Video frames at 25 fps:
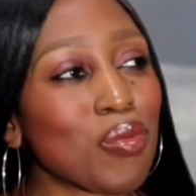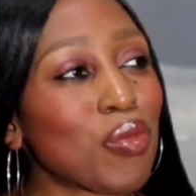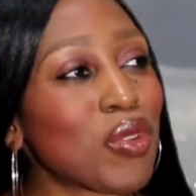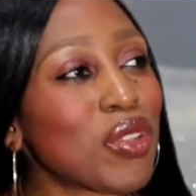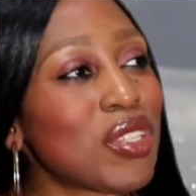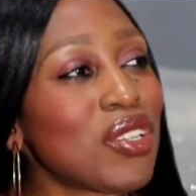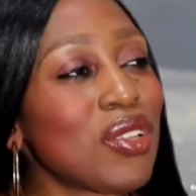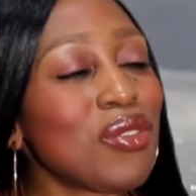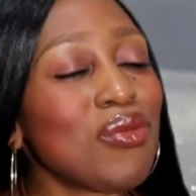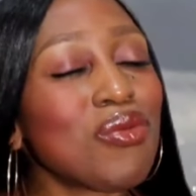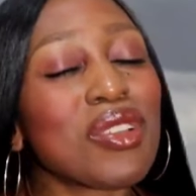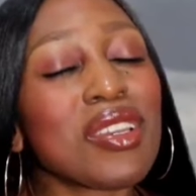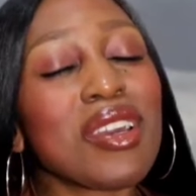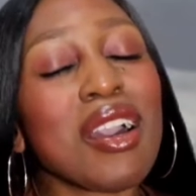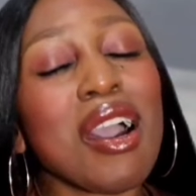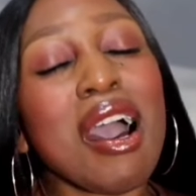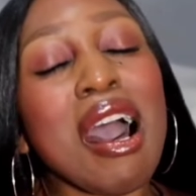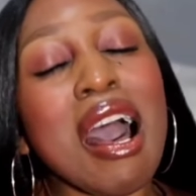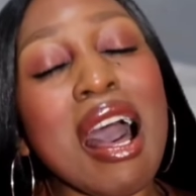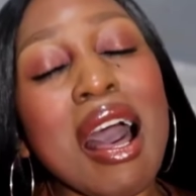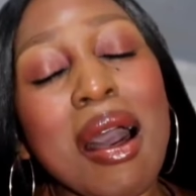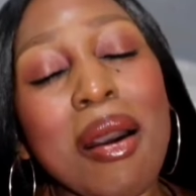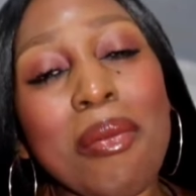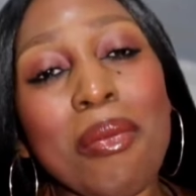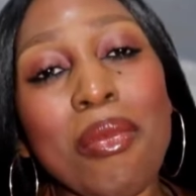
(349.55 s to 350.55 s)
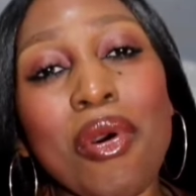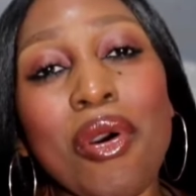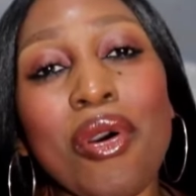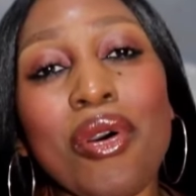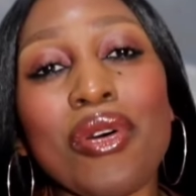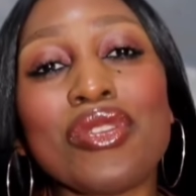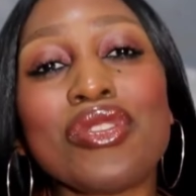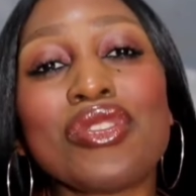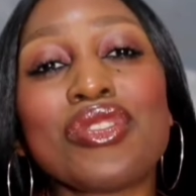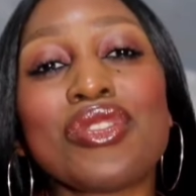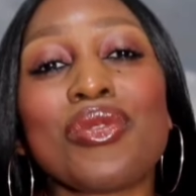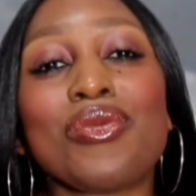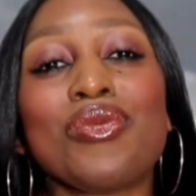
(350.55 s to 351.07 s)
But don't come
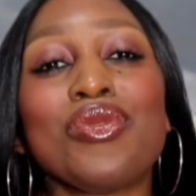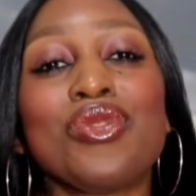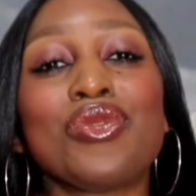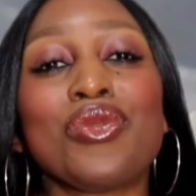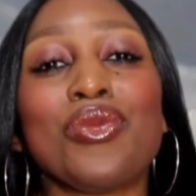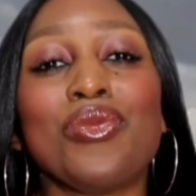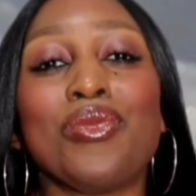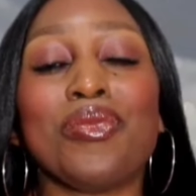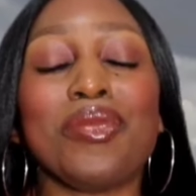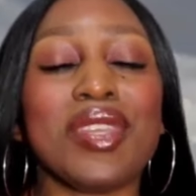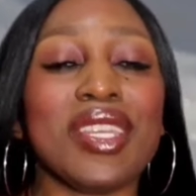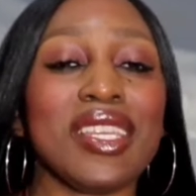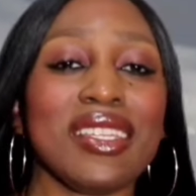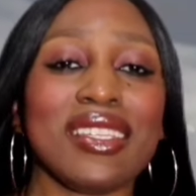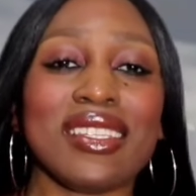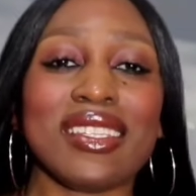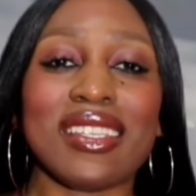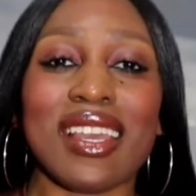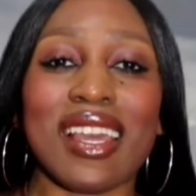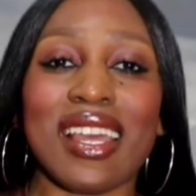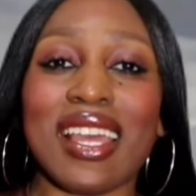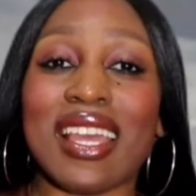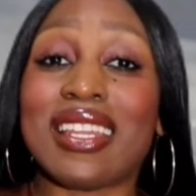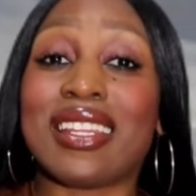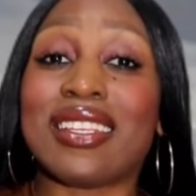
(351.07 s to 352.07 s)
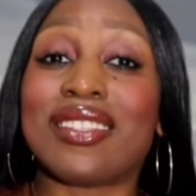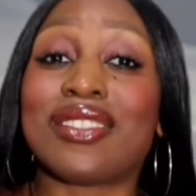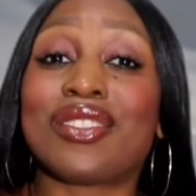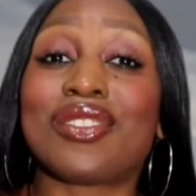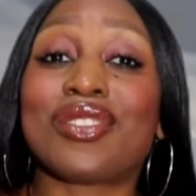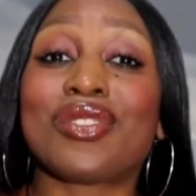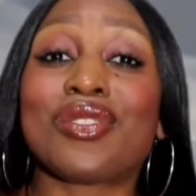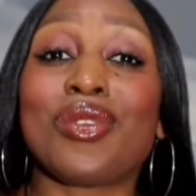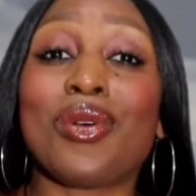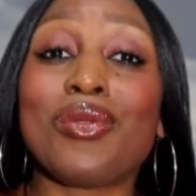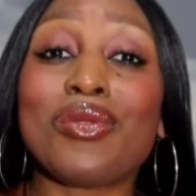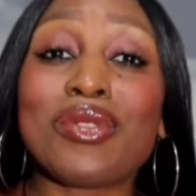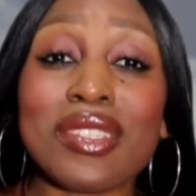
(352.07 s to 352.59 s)
on social media and
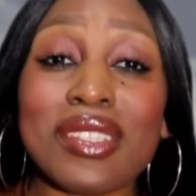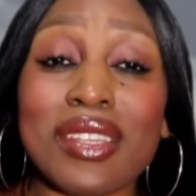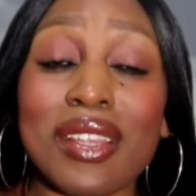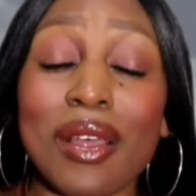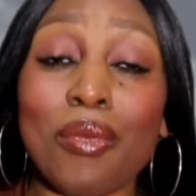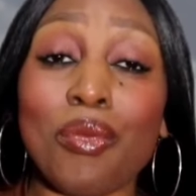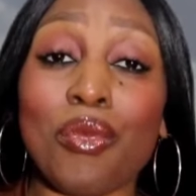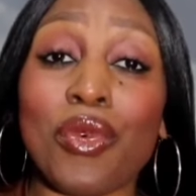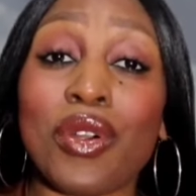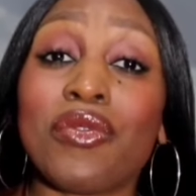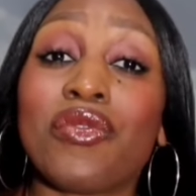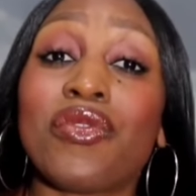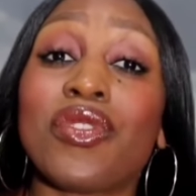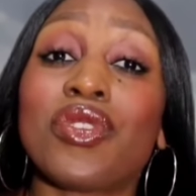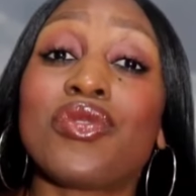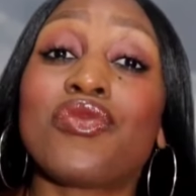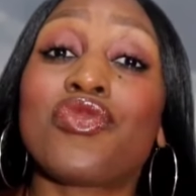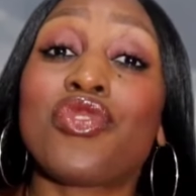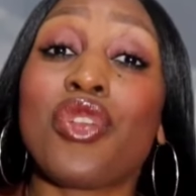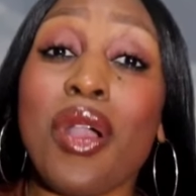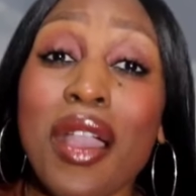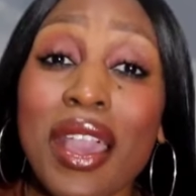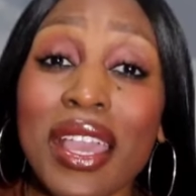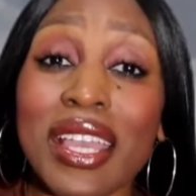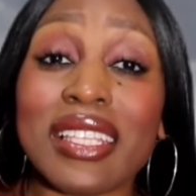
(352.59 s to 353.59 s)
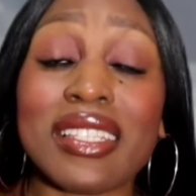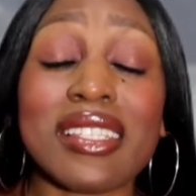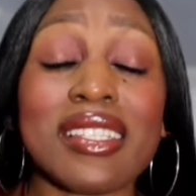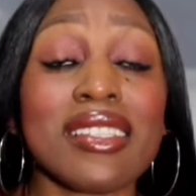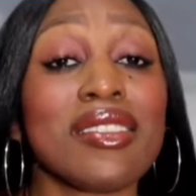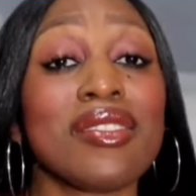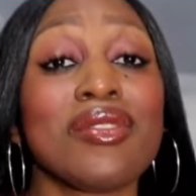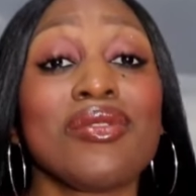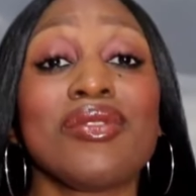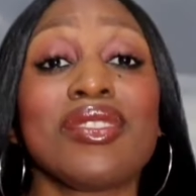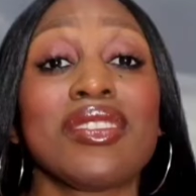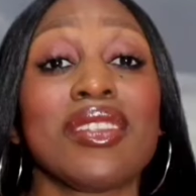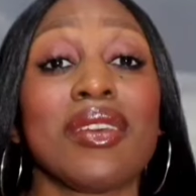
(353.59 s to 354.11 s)
insult someone for trying to
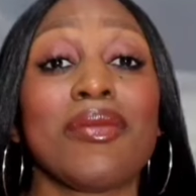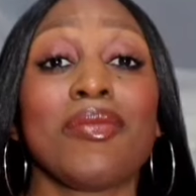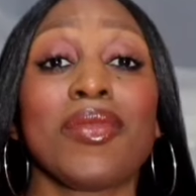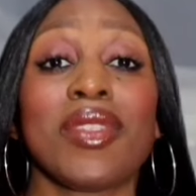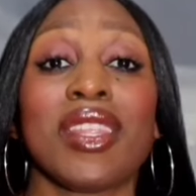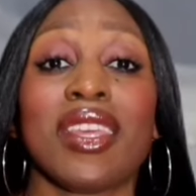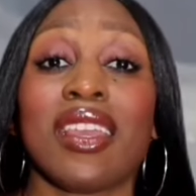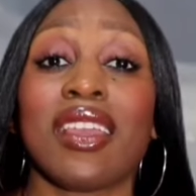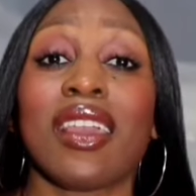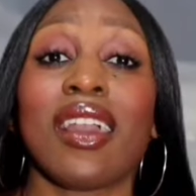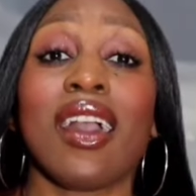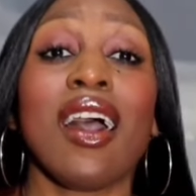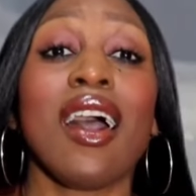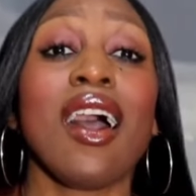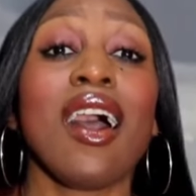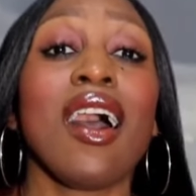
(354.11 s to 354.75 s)
do something